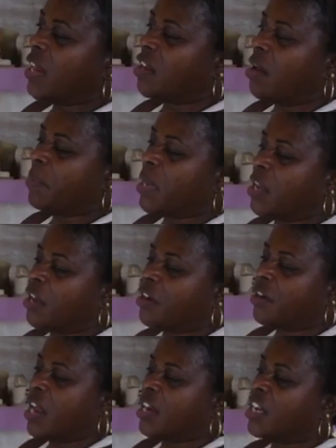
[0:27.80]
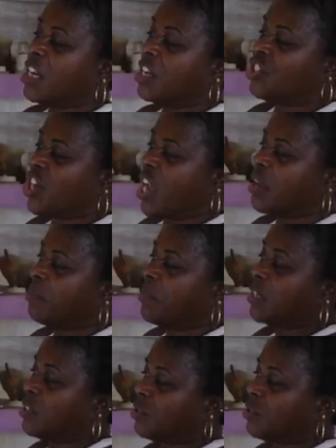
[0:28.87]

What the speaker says: fully furnished apartment. A